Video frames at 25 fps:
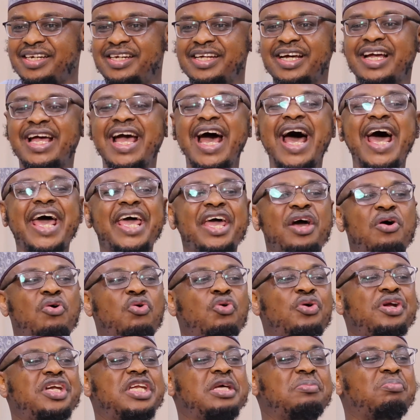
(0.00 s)
The guy
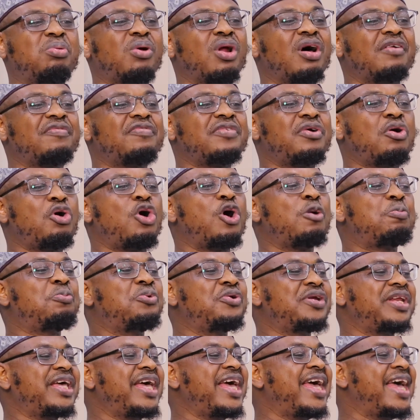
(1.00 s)
who developed
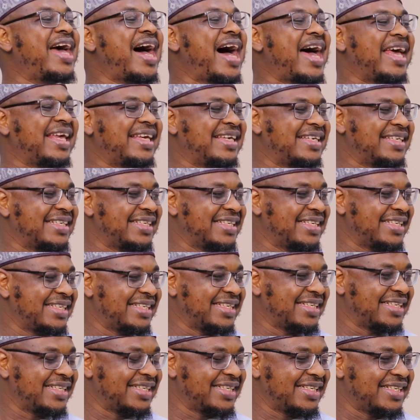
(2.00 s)
OpenAI
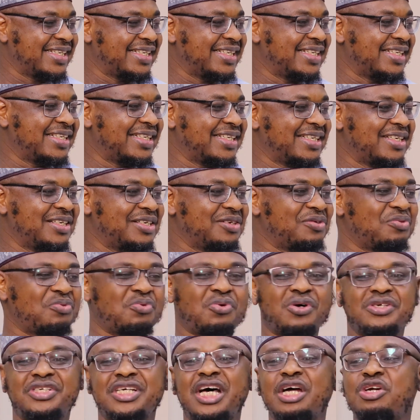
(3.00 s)

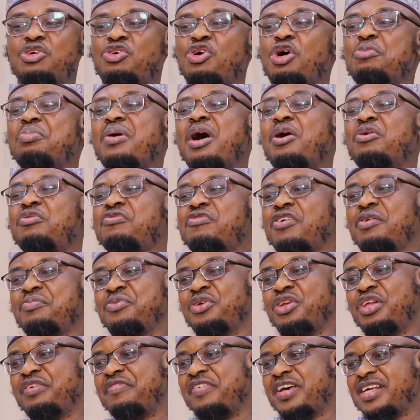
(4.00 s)
was a dropout
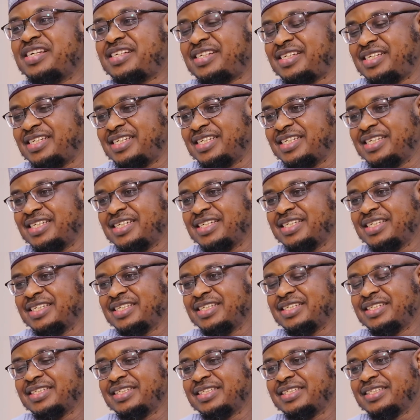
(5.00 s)
from university,
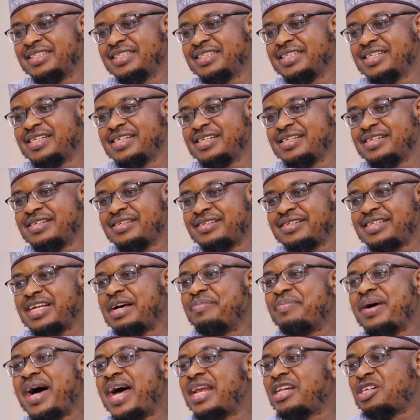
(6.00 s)

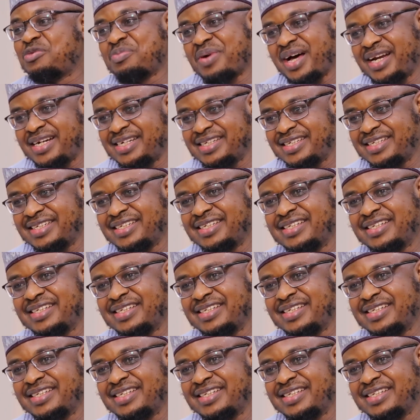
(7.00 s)
Sam Altman.